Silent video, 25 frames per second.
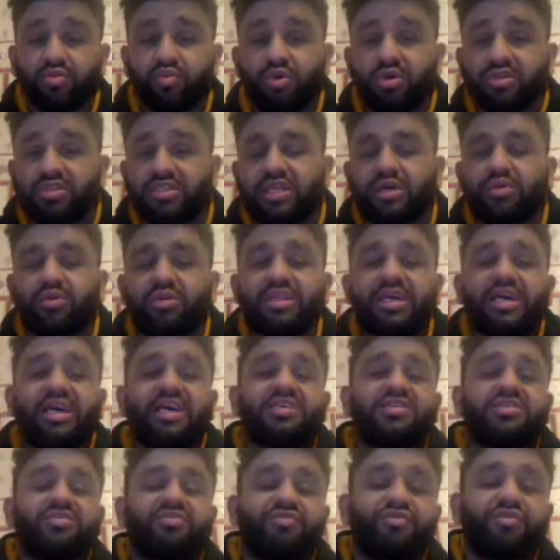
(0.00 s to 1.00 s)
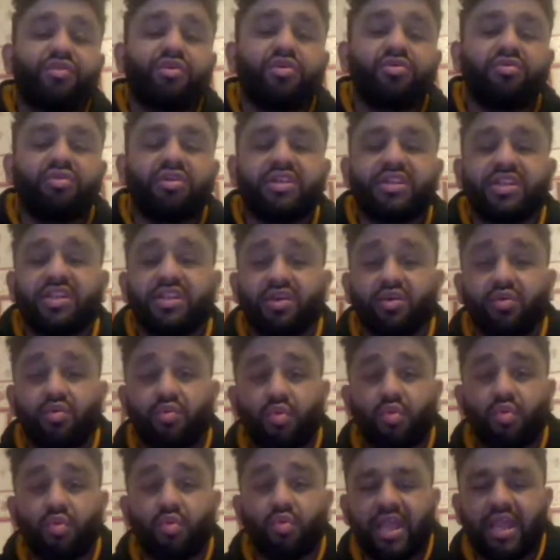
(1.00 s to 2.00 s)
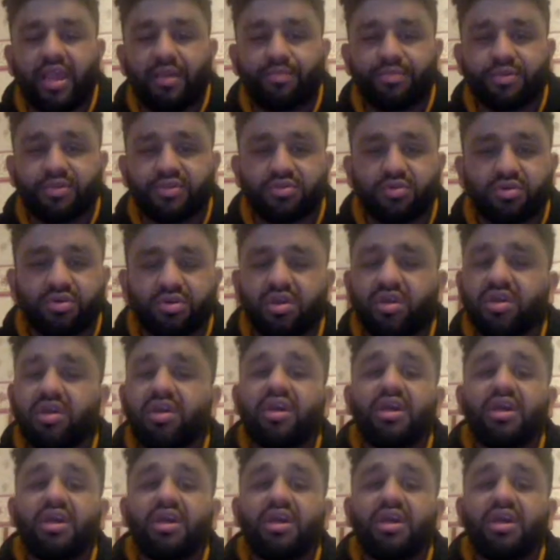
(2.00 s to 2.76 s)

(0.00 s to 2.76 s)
watched our Tyson Fury Dillian White episode.